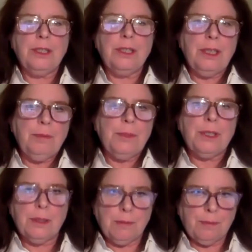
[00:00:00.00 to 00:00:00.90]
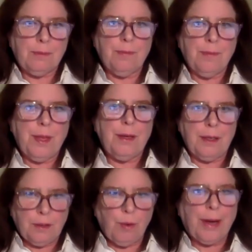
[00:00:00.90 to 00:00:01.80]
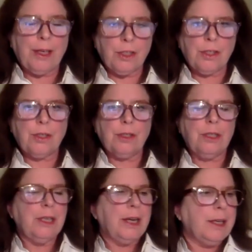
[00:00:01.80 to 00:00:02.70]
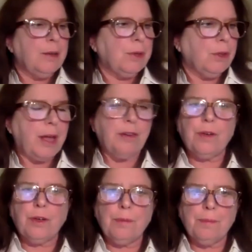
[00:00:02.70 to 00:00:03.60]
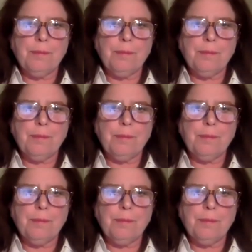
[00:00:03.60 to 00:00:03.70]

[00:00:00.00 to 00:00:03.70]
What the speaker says: It seems that in Greenwich, Connecticut, where a lot of our